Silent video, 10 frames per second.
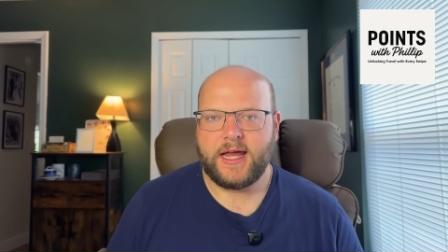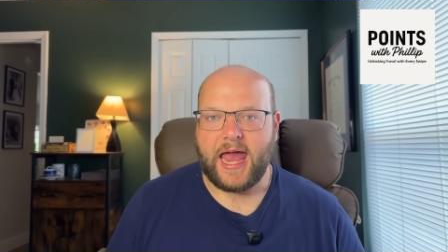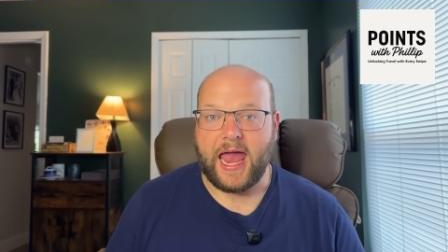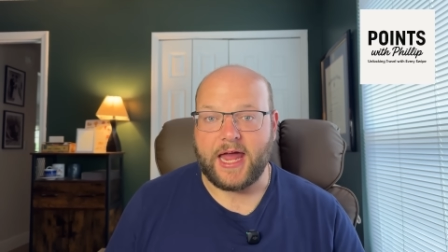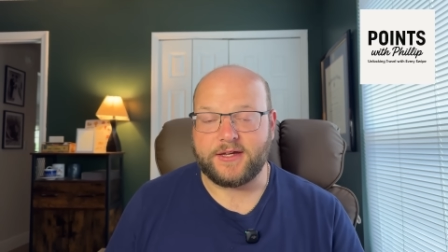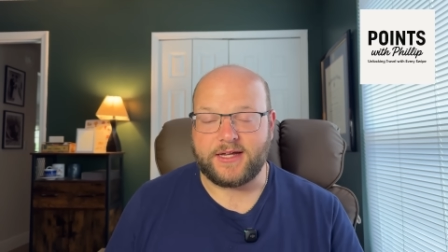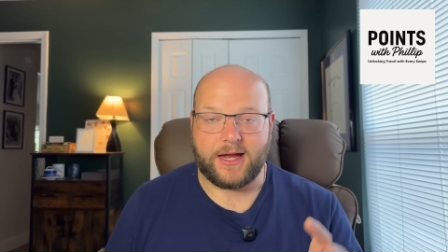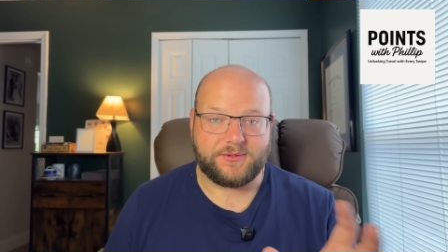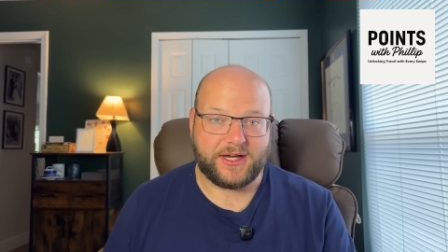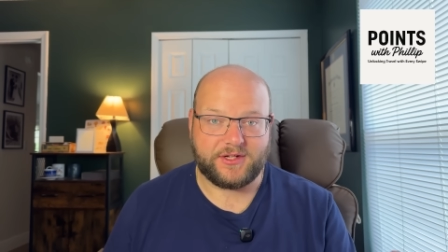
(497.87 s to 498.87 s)
and
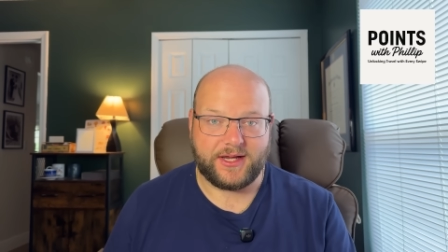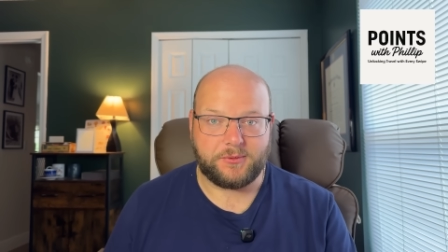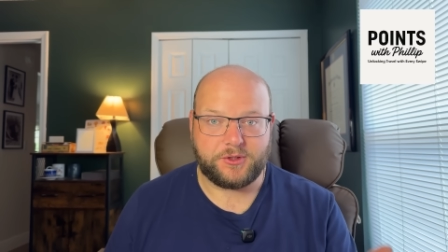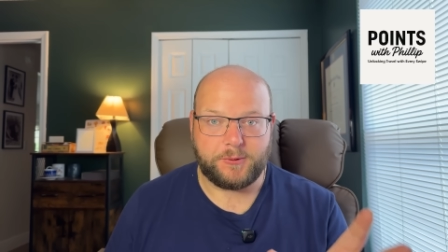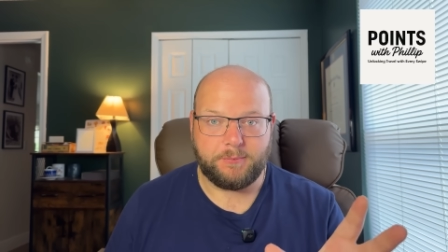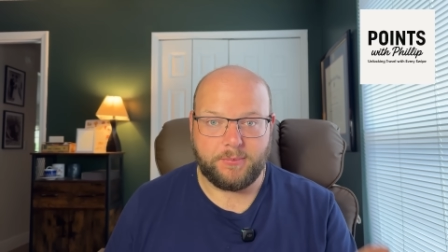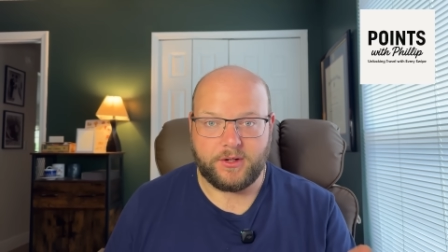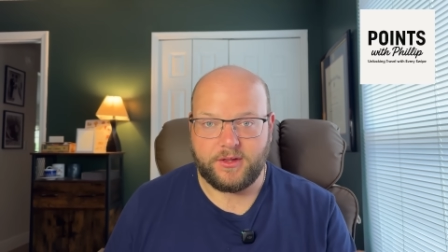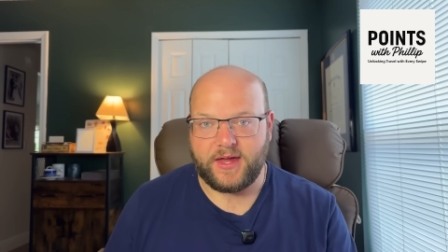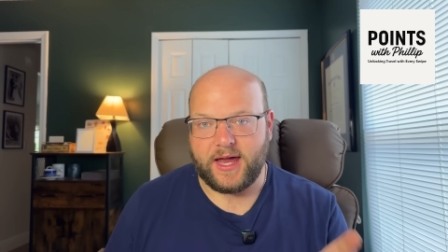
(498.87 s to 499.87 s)
I was actually able to
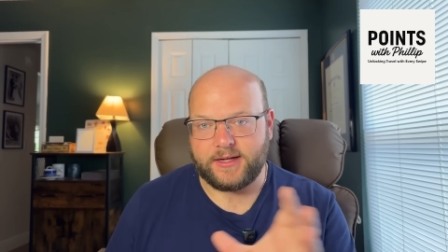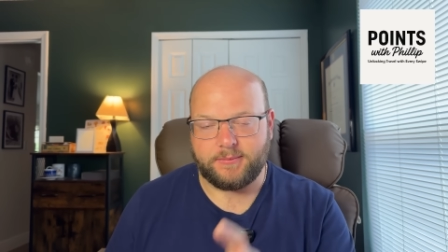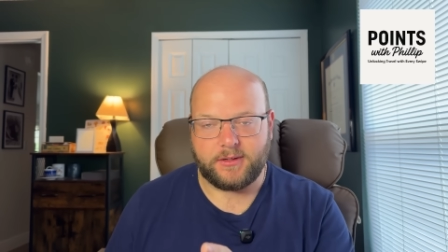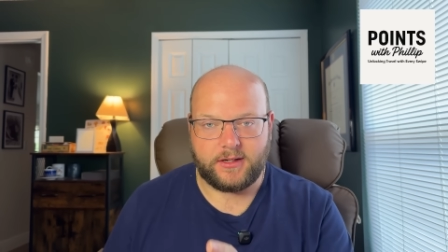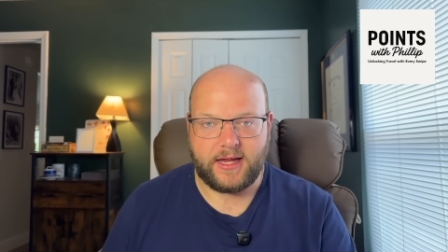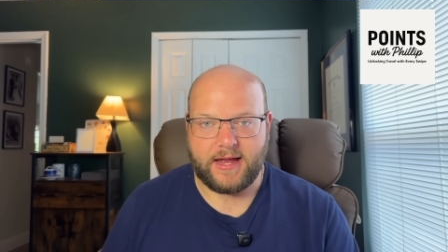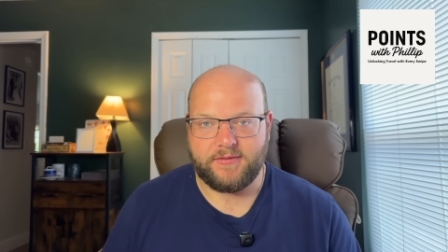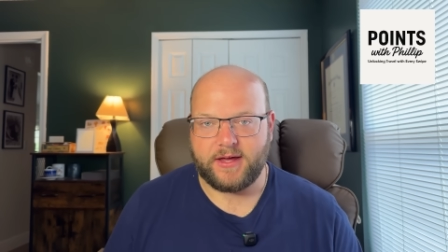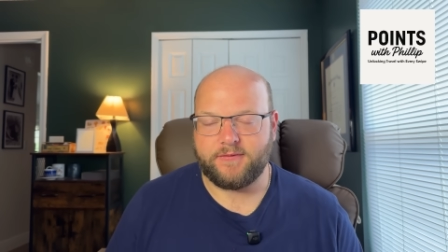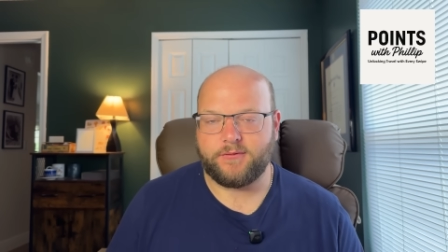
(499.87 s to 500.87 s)
book that, and I'm going to have
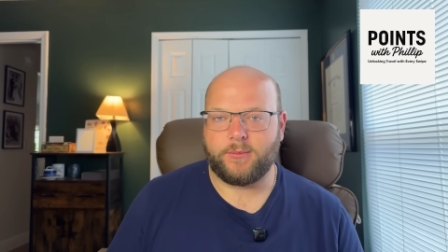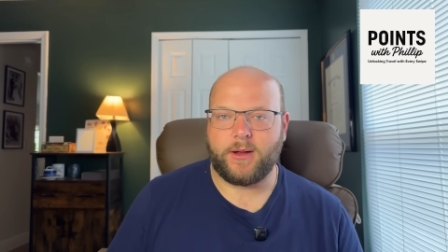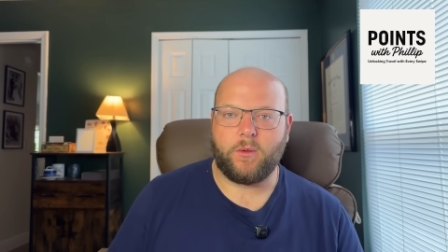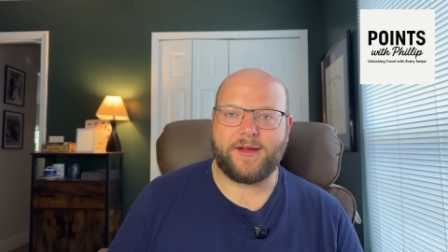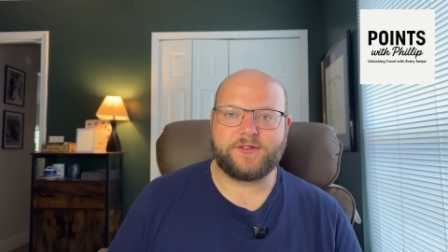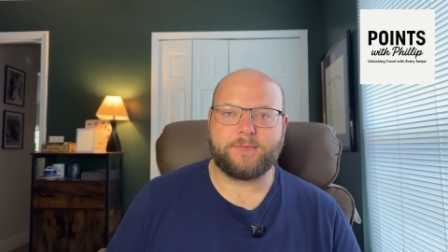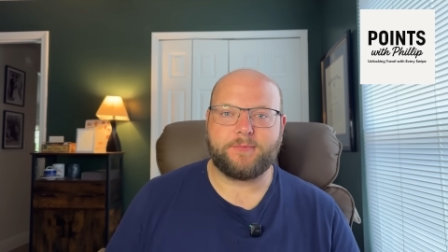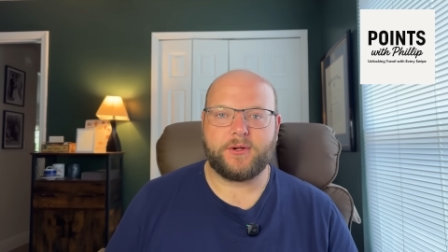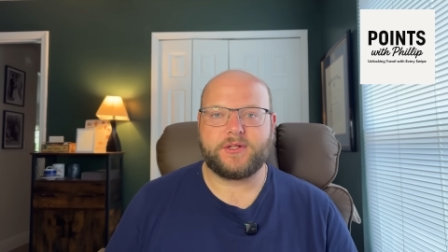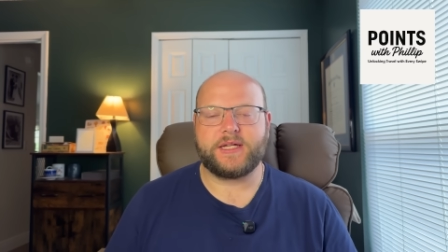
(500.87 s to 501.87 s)
that for my wife's
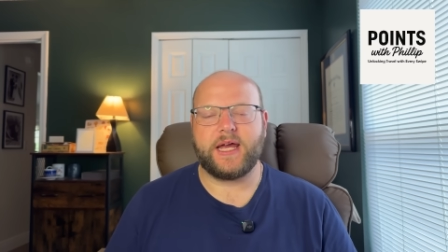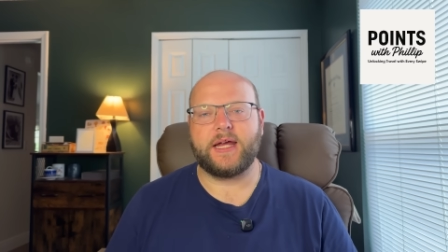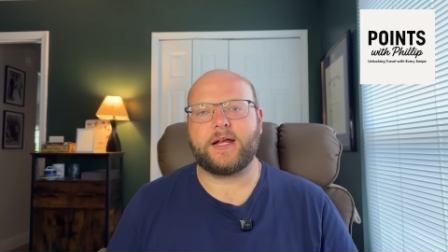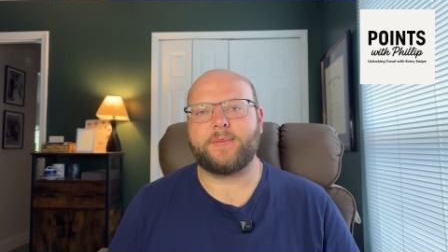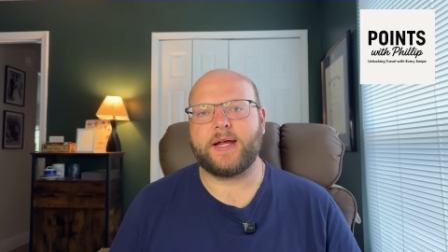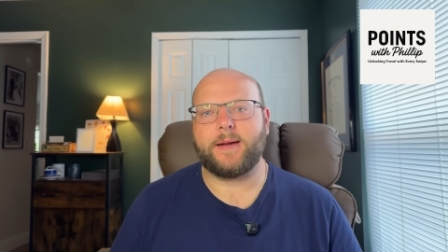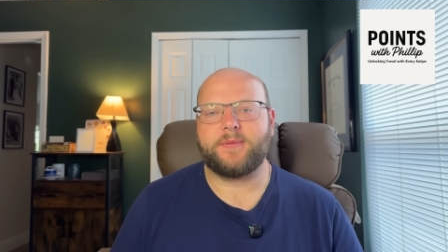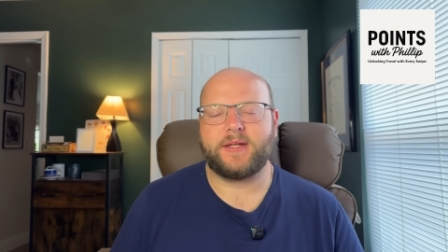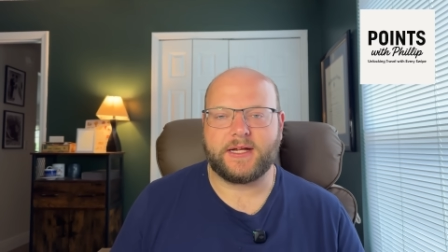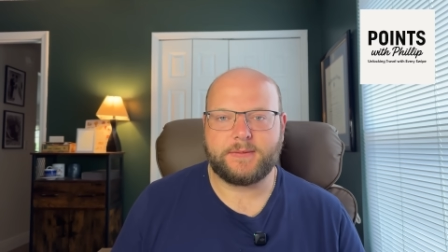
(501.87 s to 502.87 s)
birthday coming
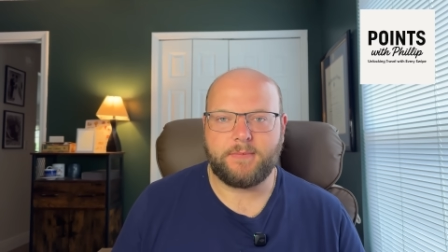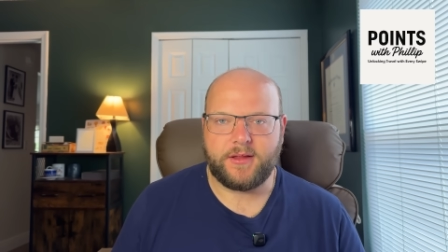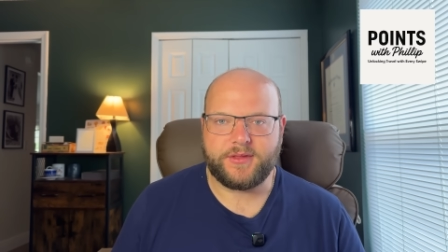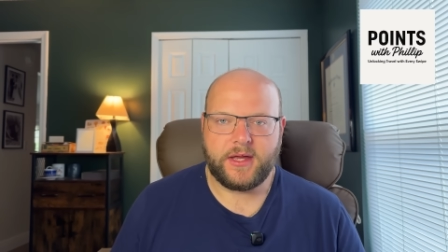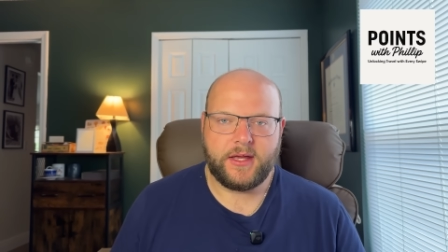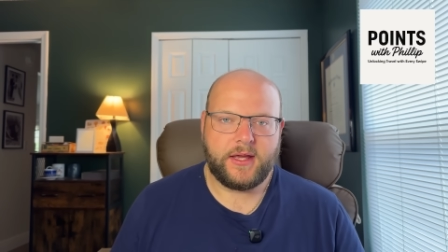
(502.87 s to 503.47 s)
up next month.